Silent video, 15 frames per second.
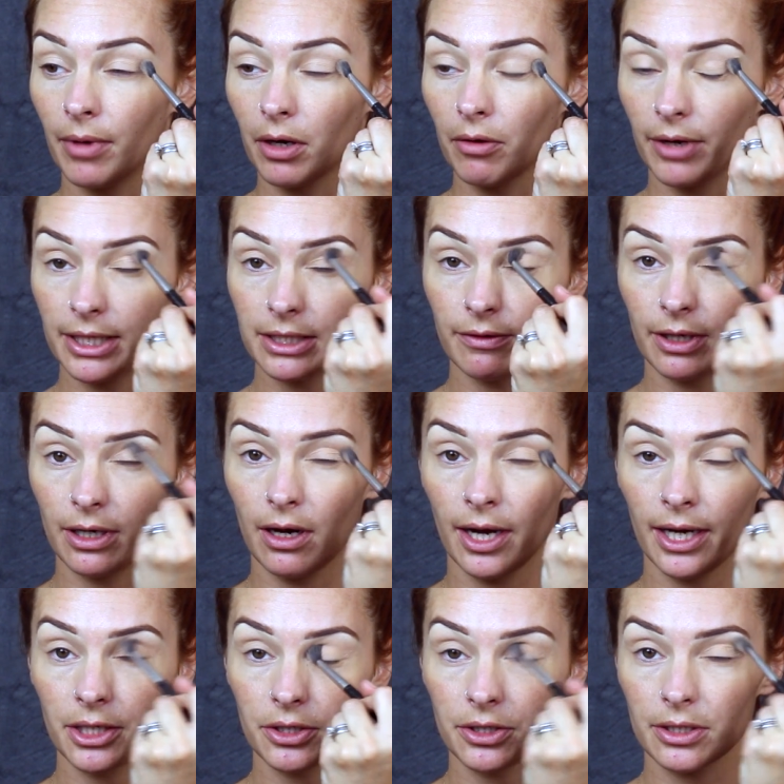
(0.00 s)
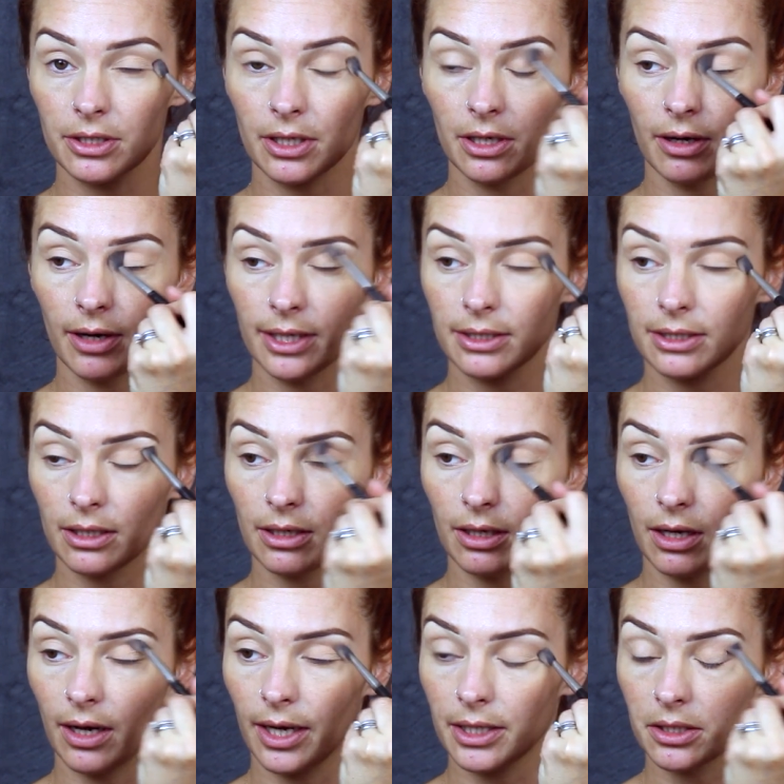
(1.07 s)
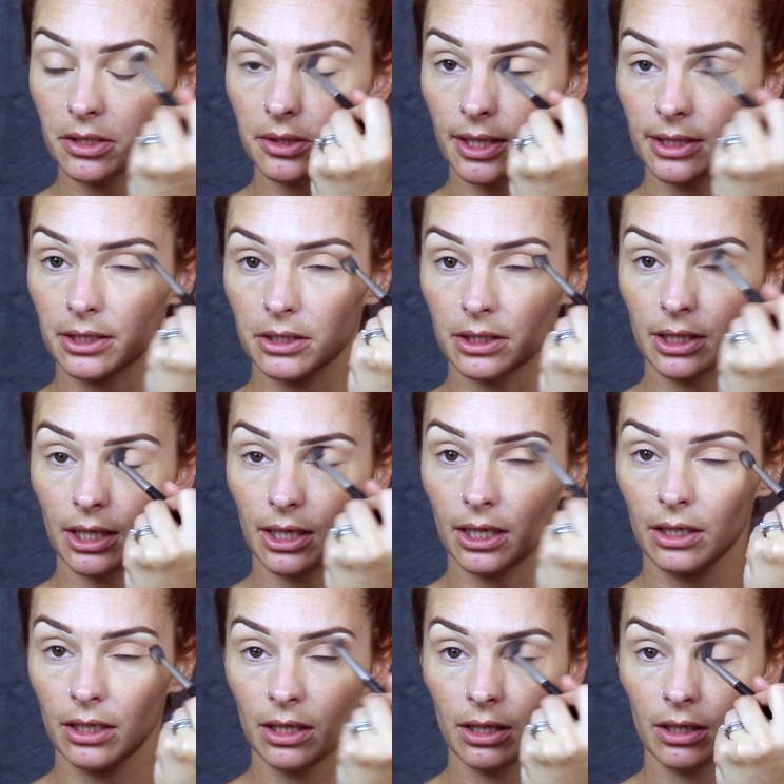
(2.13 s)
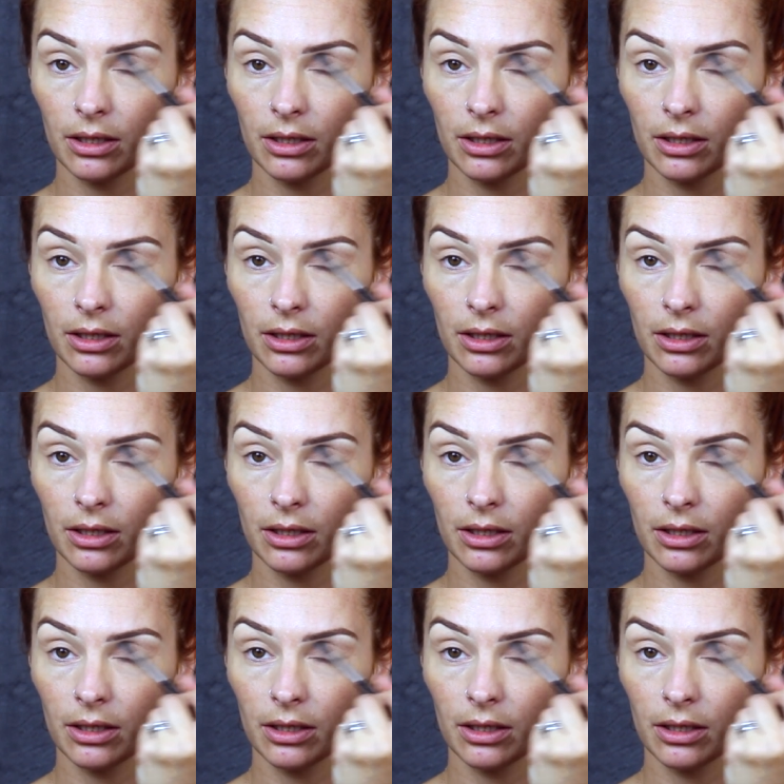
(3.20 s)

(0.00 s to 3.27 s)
crease of the eye, just as a nice light transition colour.